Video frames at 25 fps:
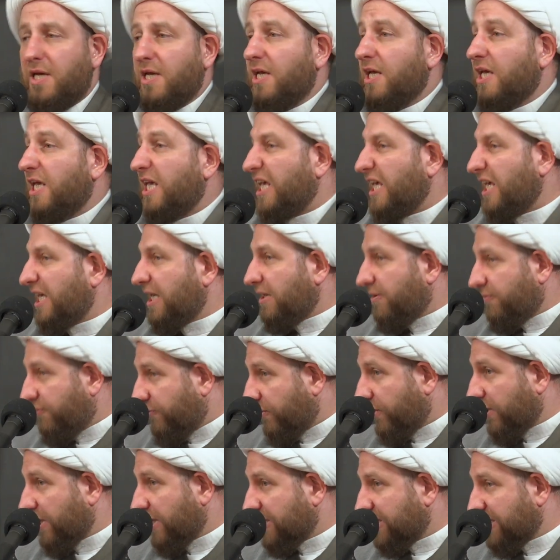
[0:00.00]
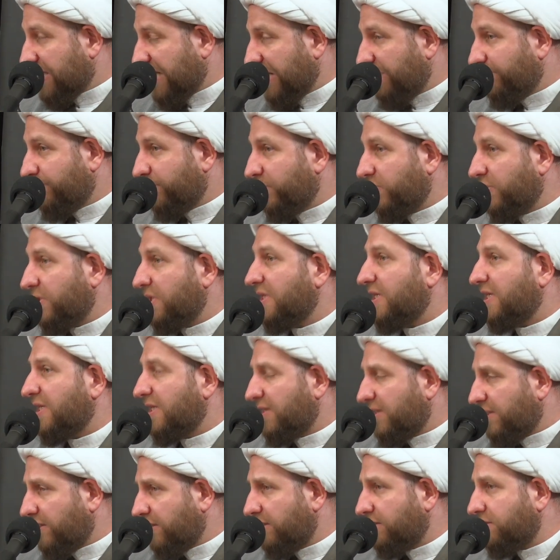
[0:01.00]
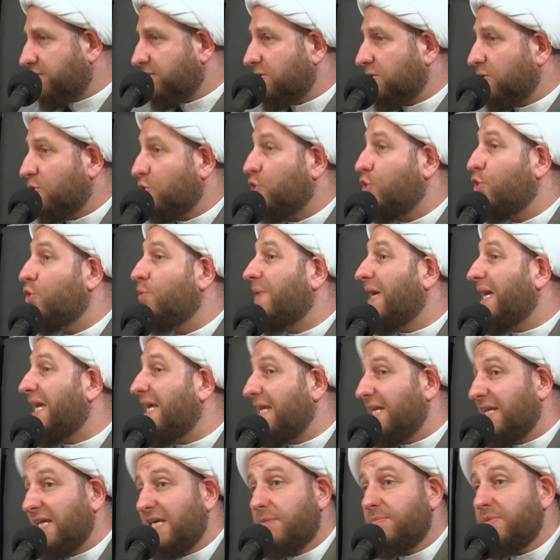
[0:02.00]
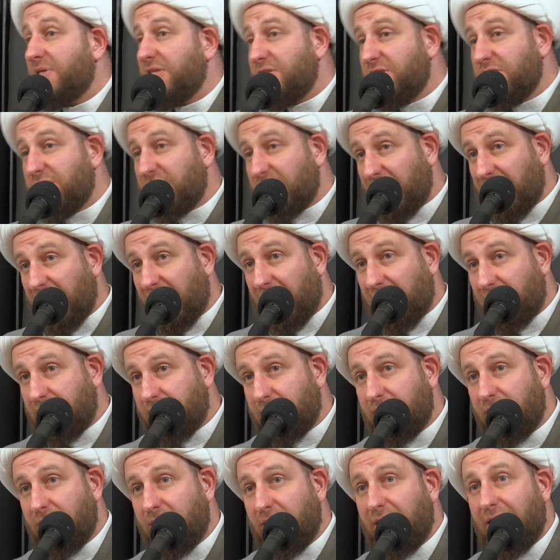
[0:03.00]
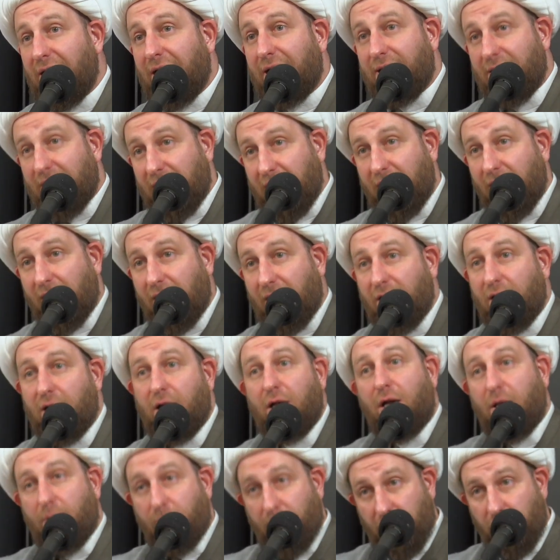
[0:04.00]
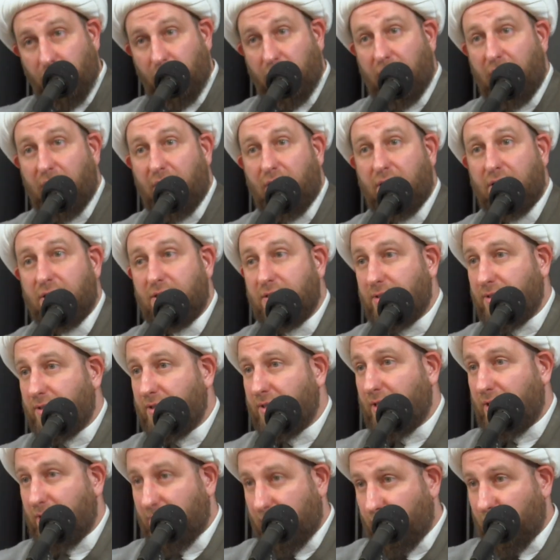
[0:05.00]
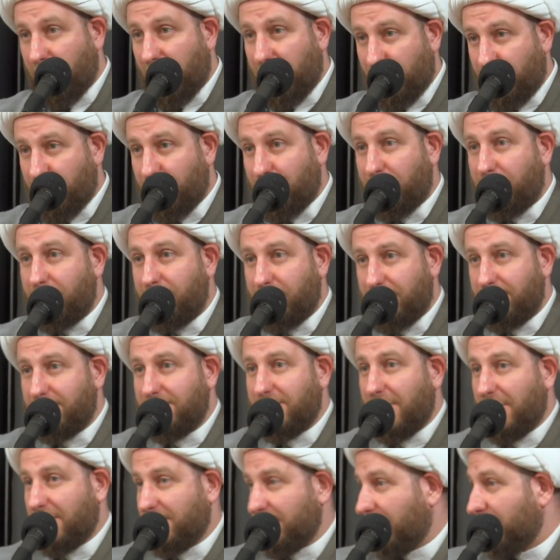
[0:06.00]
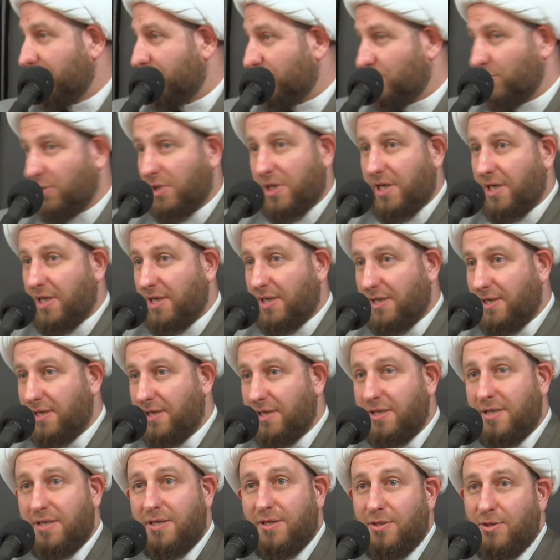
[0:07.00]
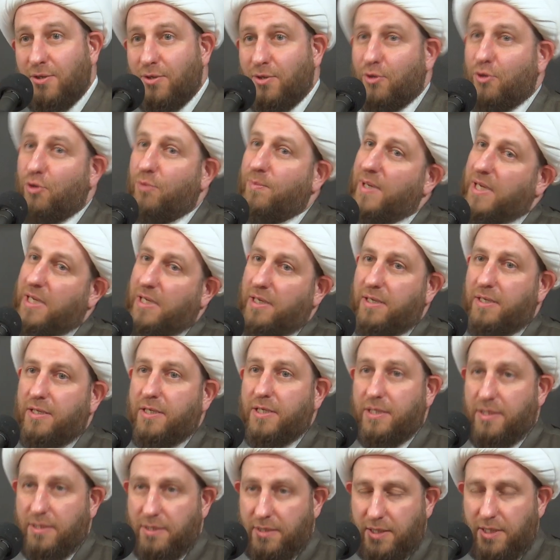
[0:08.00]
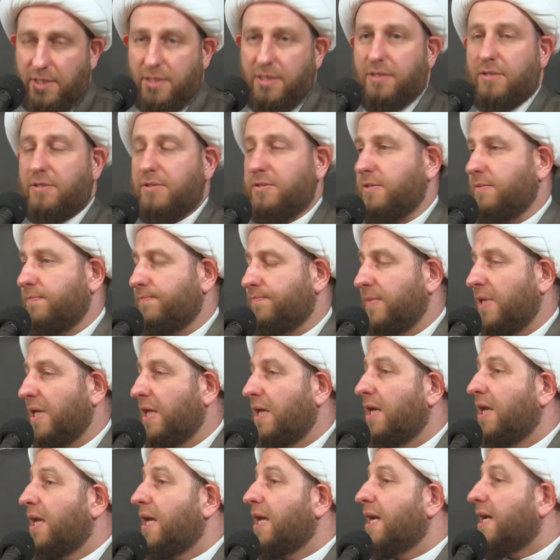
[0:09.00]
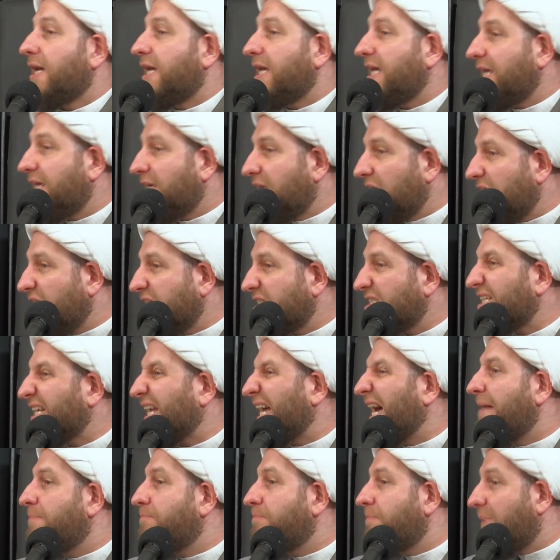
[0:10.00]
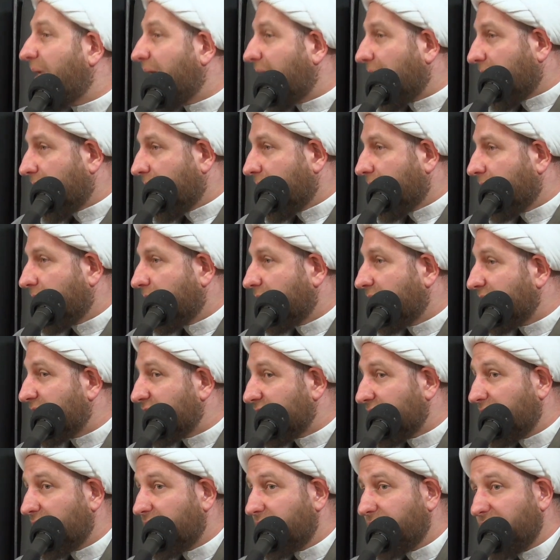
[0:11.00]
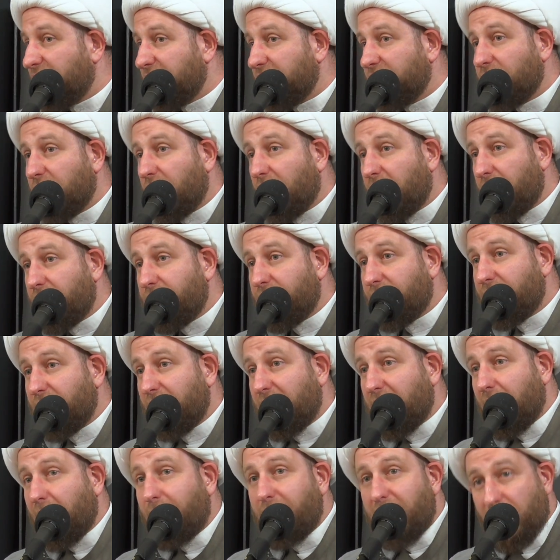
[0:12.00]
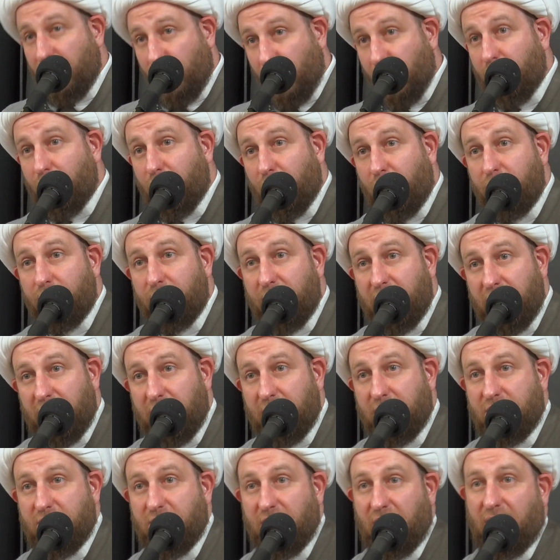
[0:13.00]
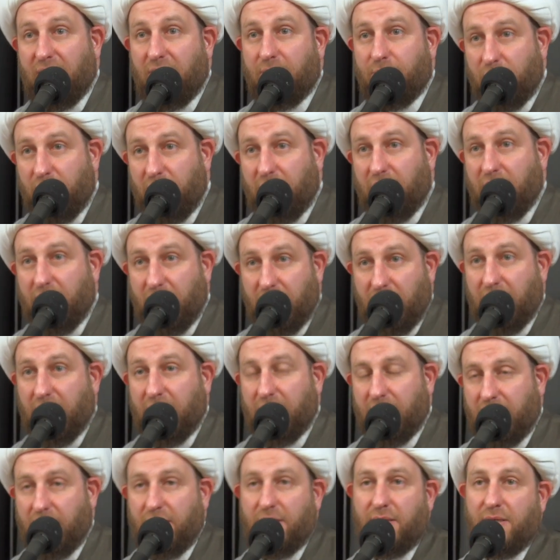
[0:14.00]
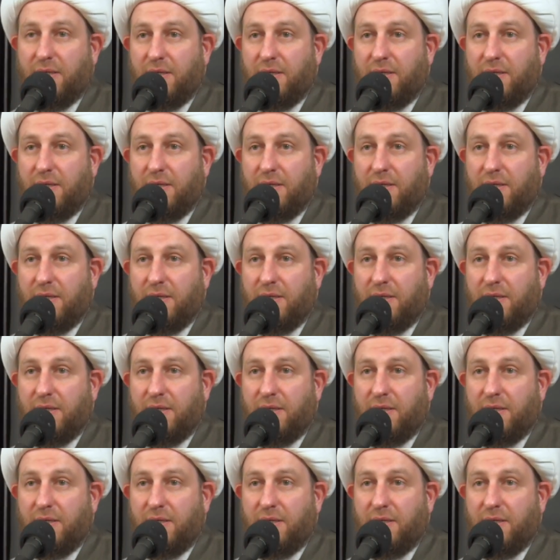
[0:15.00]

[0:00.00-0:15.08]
He, for example, killed Kumail ibn Ziyad al-Nakha'i, rahimahullah, the one who taught us dua, Kumail. He killed him. He killed Qambar, the servant of Amir al-Mu'mineen, salamullahi alayh.